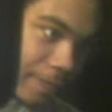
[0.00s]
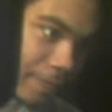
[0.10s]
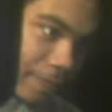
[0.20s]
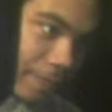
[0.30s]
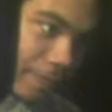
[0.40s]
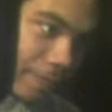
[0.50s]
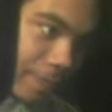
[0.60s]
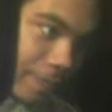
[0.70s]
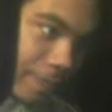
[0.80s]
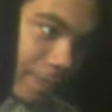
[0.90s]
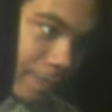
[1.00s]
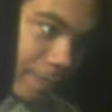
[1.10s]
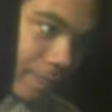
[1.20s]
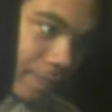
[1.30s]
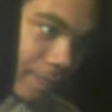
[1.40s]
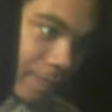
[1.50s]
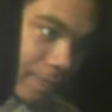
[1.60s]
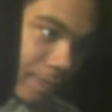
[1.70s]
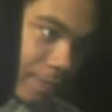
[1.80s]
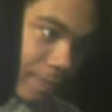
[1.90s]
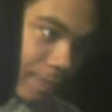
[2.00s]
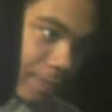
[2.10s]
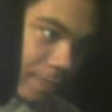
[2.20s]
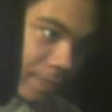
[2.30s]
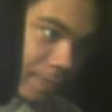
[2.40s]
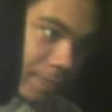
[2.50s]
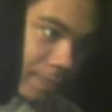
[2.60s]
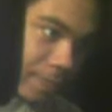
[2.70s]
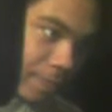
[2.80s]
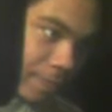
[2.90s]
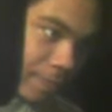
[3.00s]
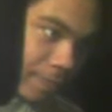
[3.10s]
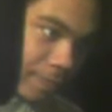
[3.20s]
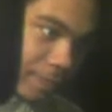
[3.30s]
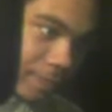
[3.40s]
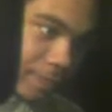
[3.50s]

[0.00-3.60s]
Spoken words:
[no speech]